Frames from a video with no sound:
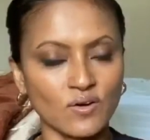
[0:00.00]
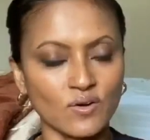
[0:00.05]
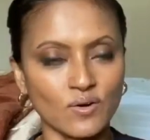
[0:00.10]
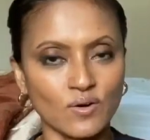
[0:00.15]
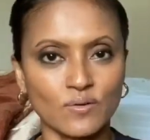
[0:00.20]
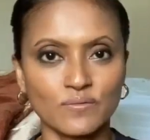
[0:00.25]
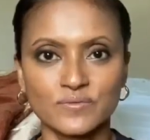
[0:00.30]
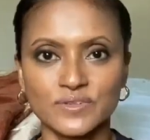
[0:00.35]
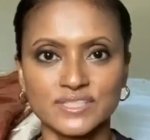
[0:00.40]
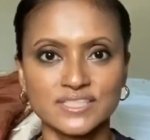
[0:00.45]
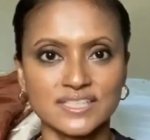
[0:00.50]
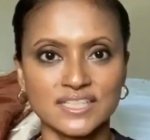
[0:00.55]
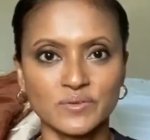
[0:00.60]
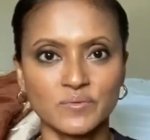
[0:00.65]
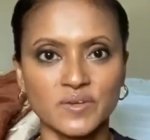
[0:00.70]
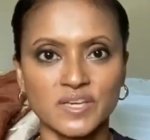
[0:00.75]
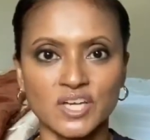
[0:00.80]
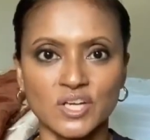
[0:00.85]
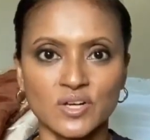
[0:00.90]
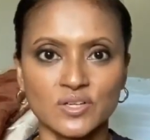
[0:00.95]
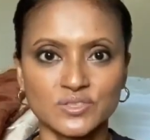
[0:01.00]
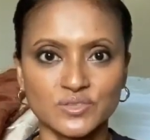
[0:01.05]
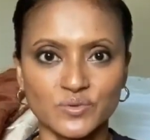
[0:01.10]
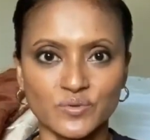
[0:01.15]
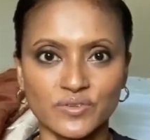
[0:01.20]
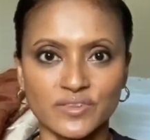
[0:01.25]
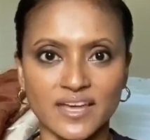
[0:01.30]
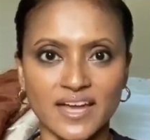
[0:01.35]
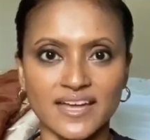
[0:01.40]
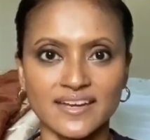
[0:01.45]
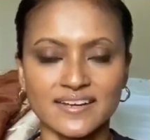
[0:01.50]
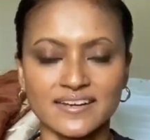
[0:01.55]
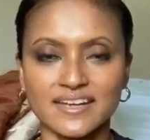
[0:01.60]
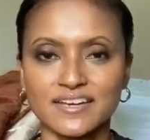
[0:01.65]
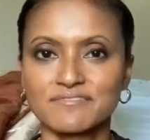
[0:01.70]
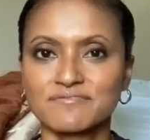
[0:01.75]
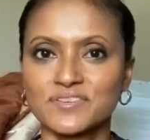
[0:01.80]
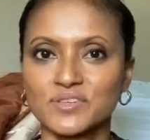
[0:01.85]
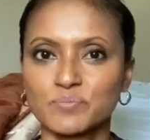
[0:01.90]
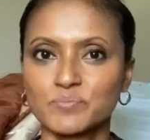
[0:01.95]
obviously, we cannot do that, and
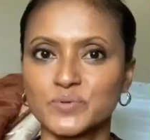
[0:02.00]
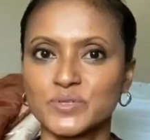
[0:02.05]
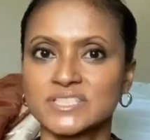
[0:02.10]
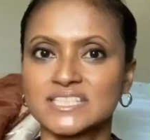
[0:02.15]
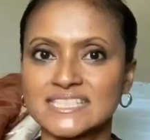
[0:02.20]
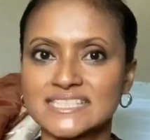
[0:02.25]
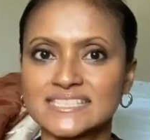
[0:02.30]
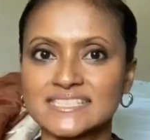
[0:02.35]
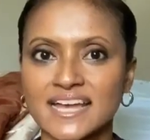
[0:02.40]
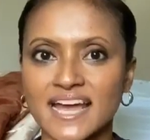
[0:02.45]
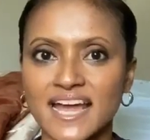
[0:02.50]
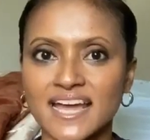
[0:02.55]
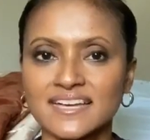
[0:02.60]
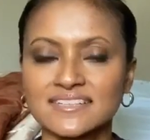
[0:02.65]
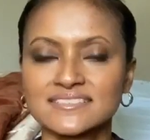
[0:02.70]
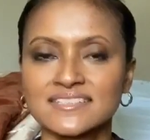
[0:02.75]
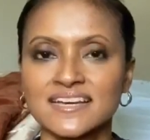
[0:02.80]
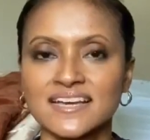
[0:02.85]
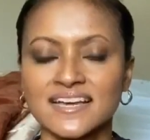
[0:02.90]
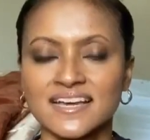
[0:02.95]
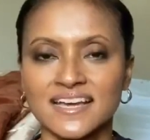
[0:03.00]
I feel pretty sad.